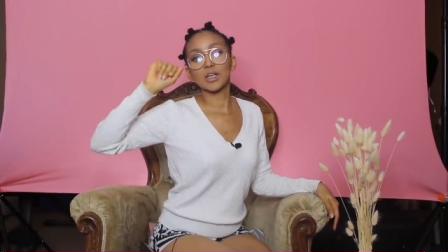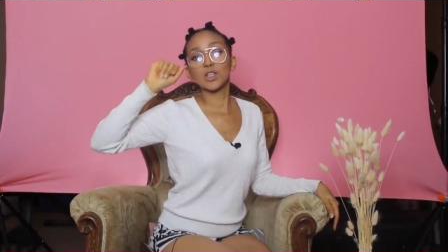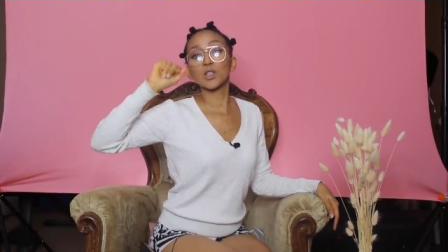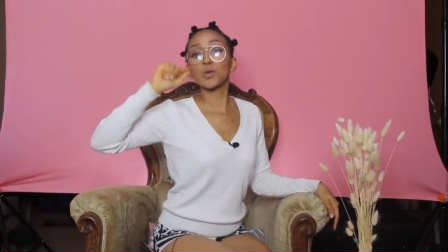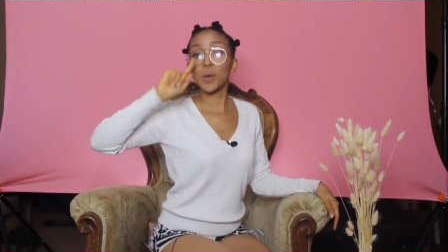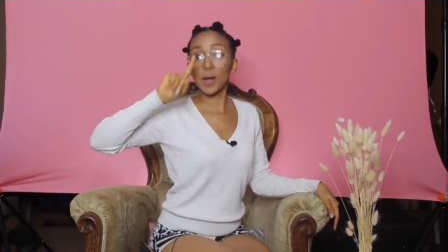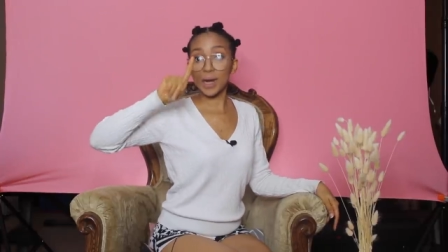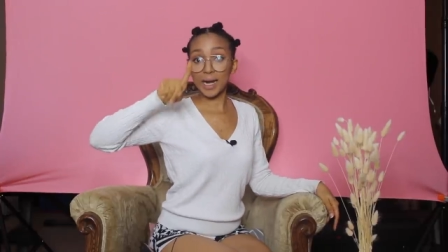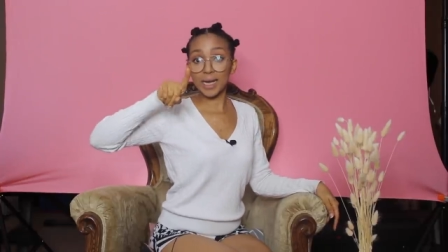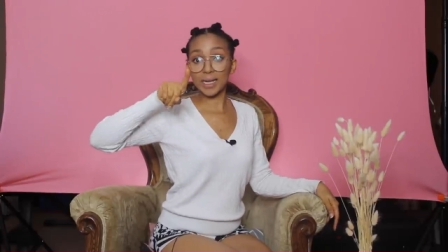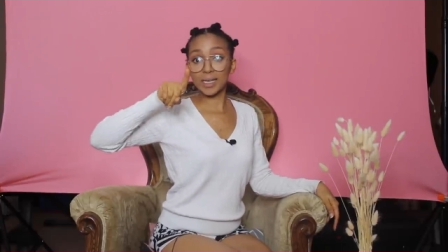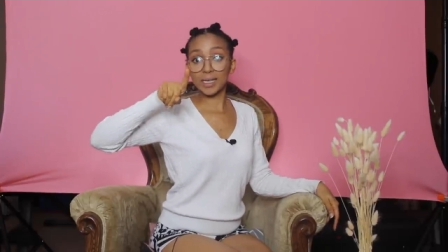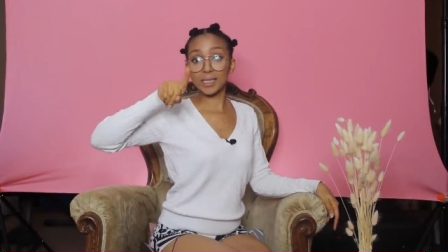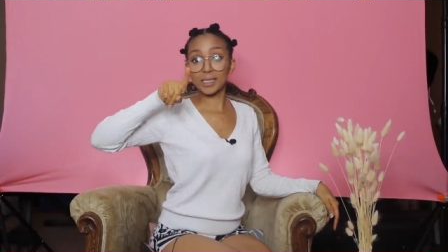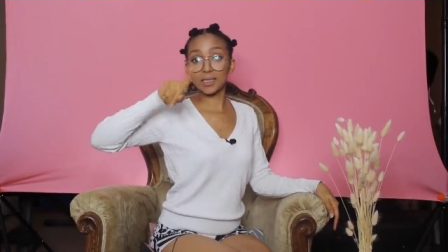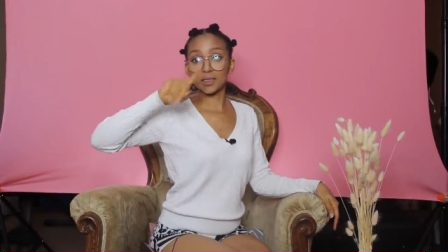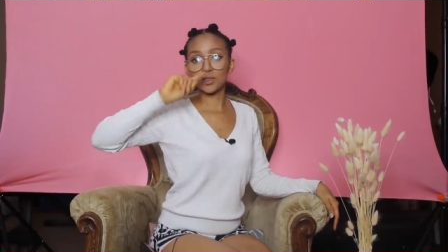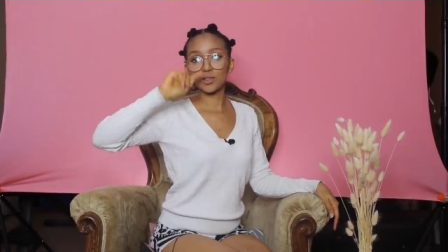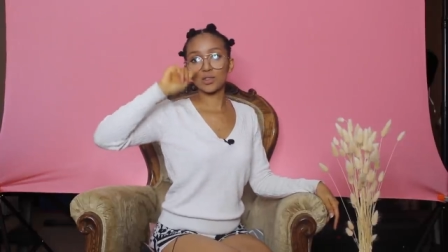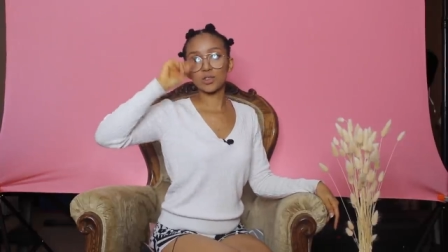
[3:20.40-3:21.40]
You are
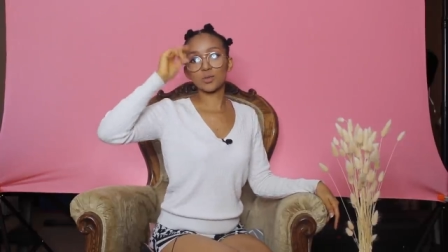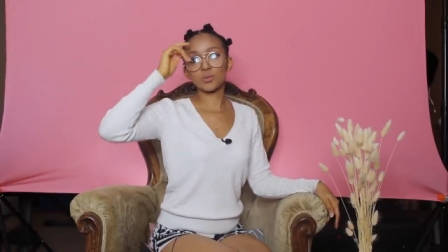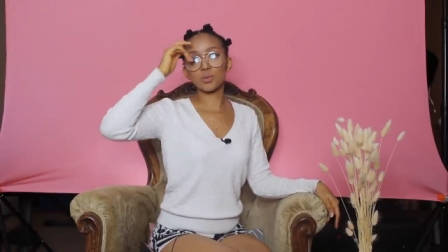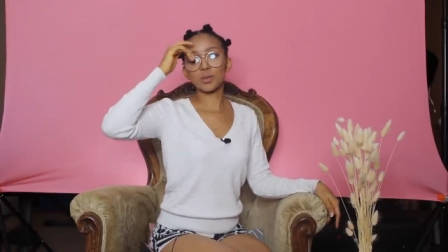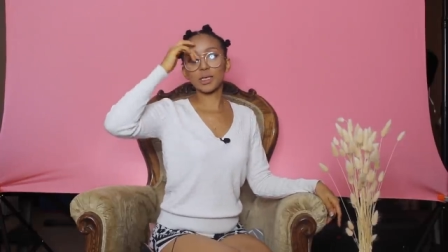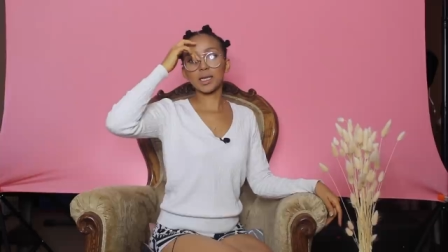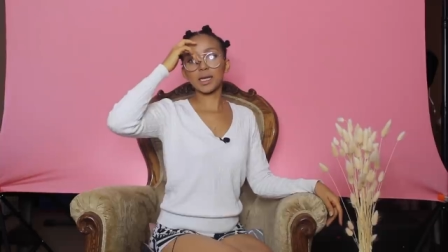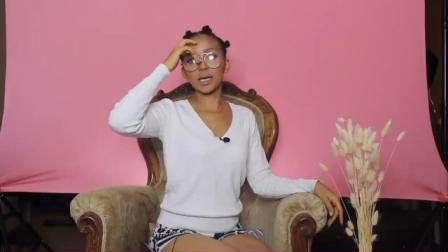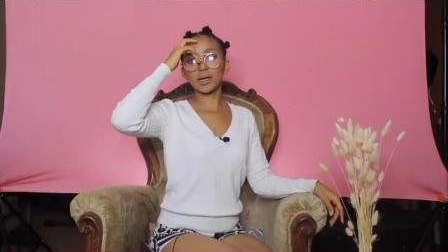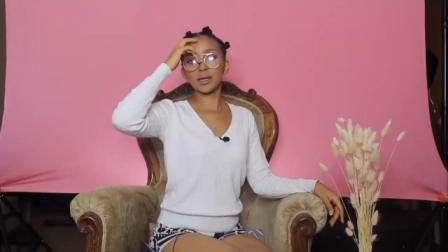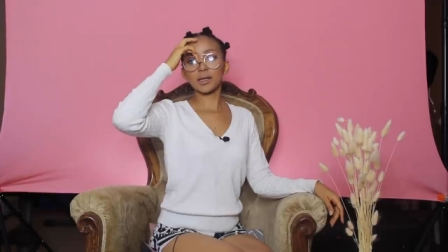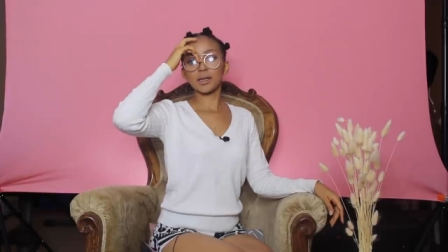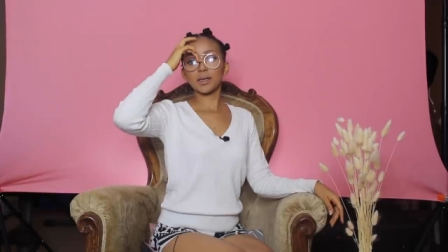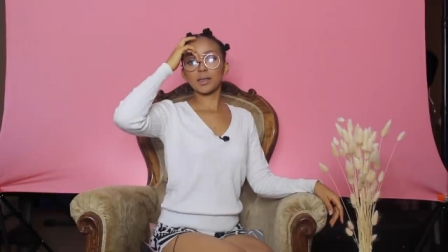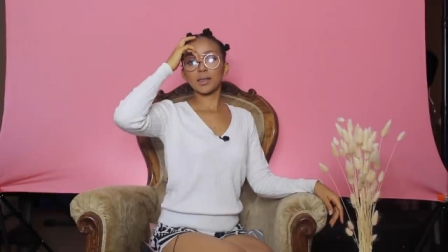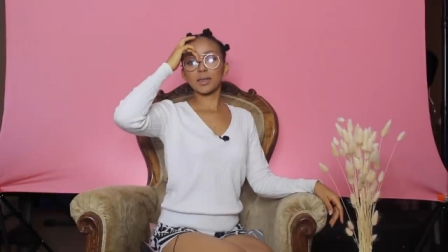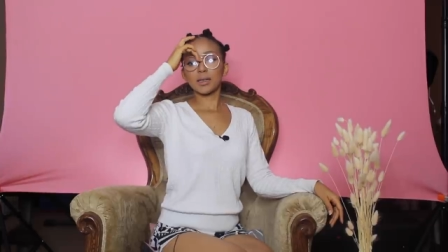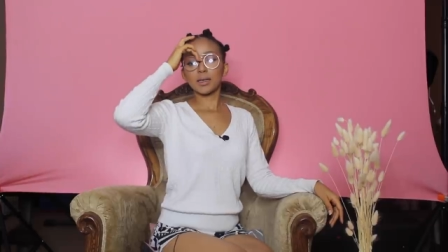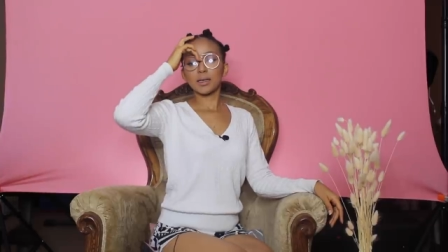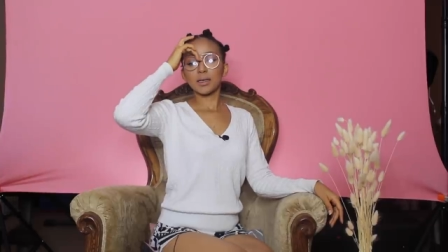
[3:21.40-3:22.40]
lucky to be here
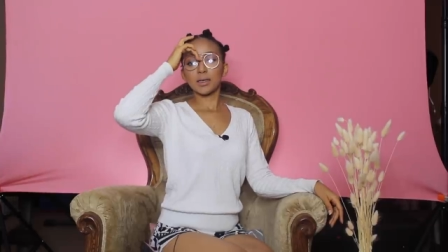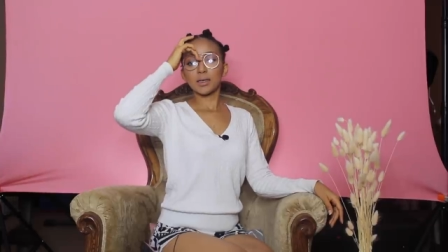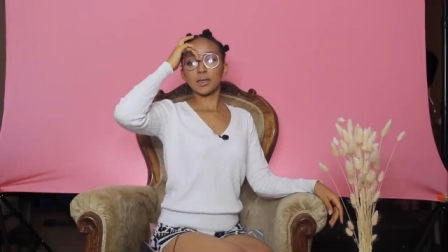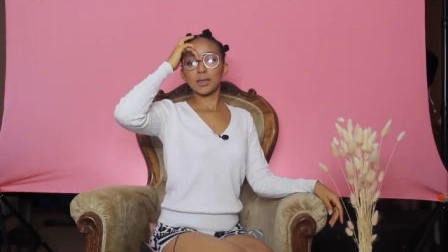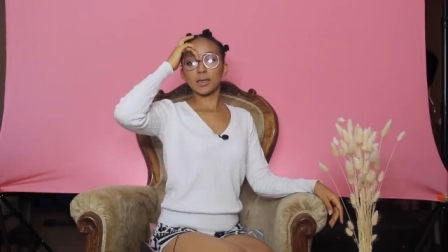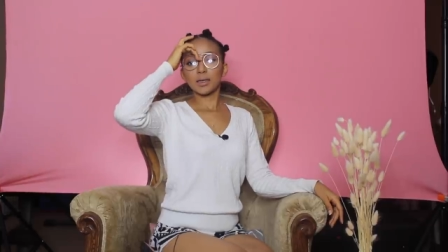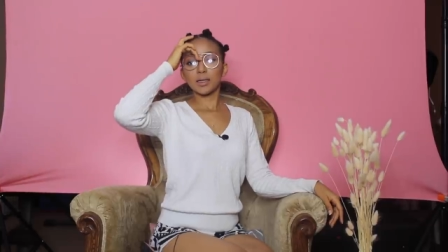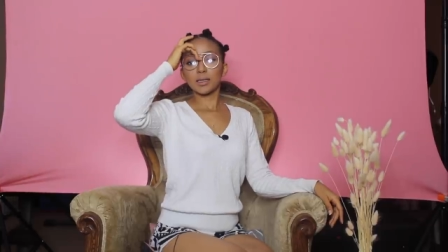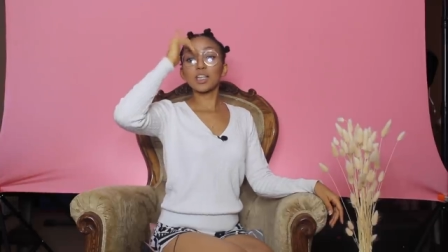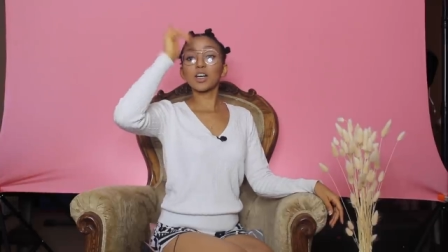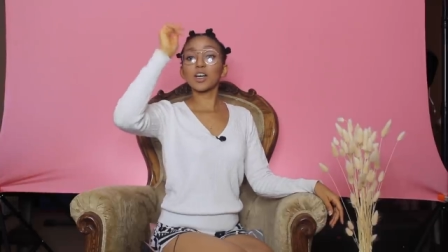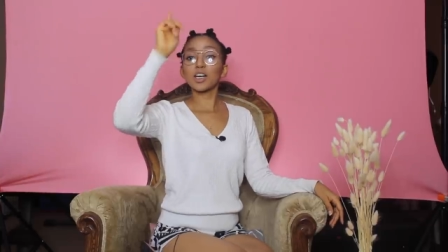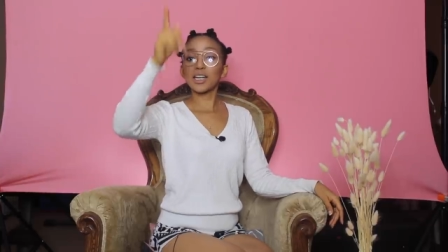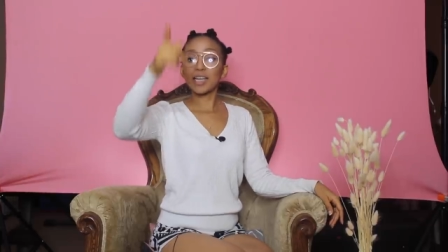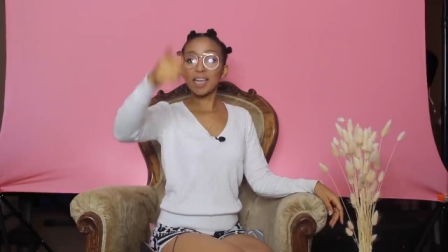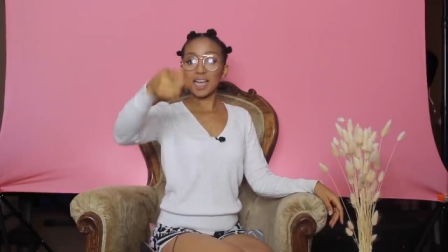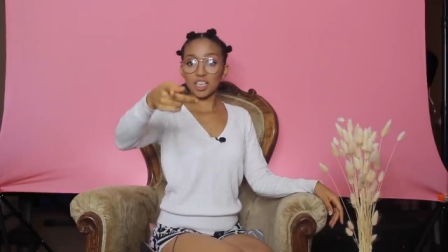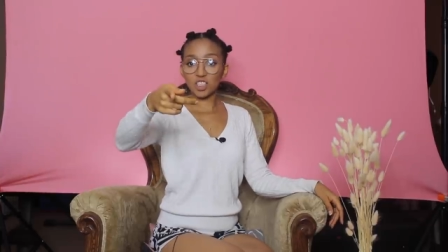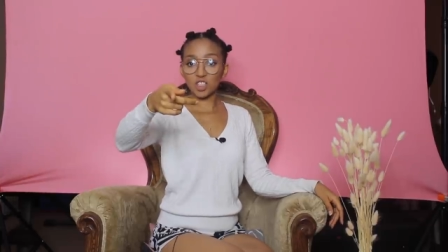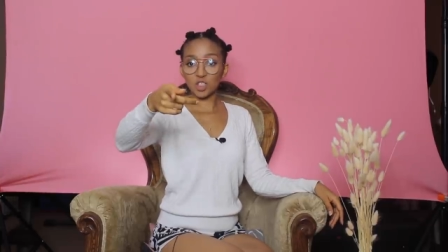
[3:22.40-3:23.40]
they're
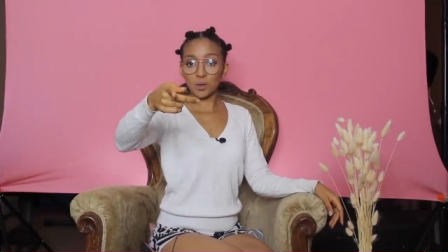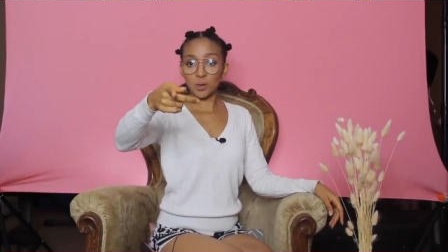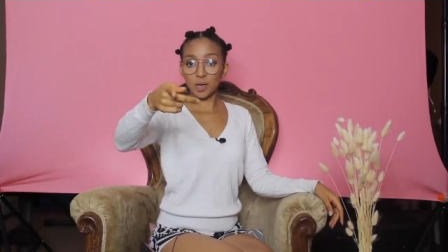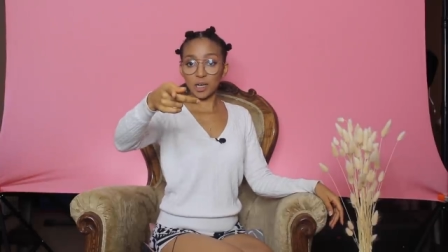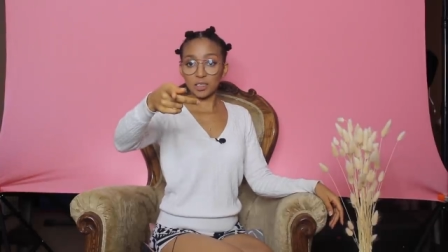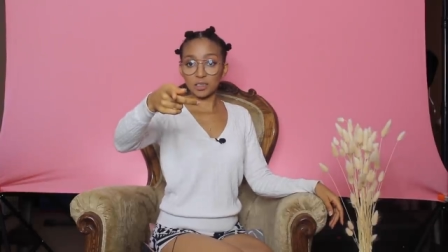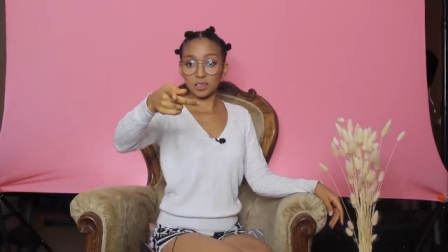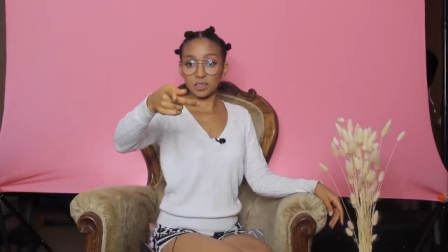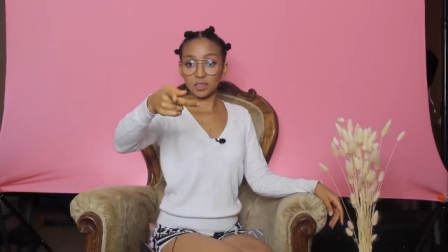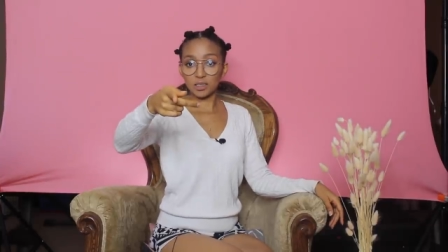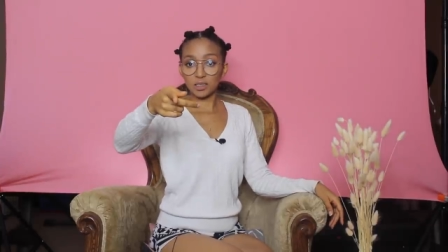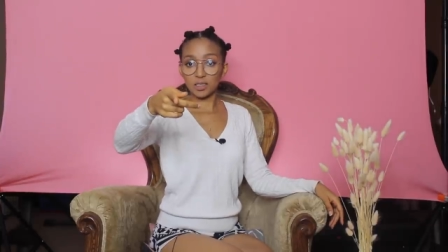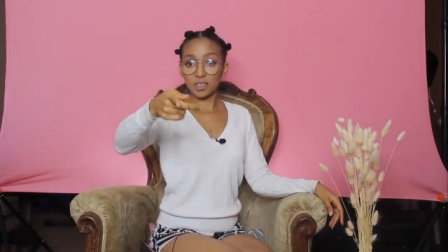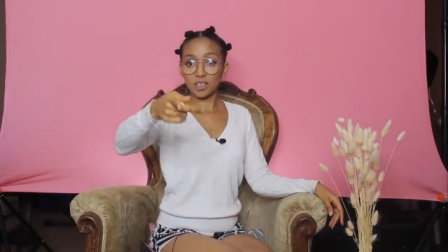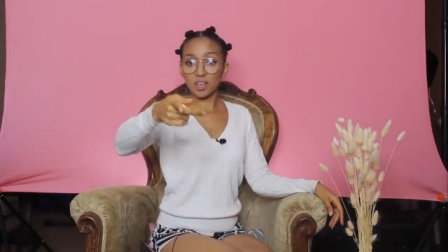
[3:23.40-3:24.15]
gonna catch you out.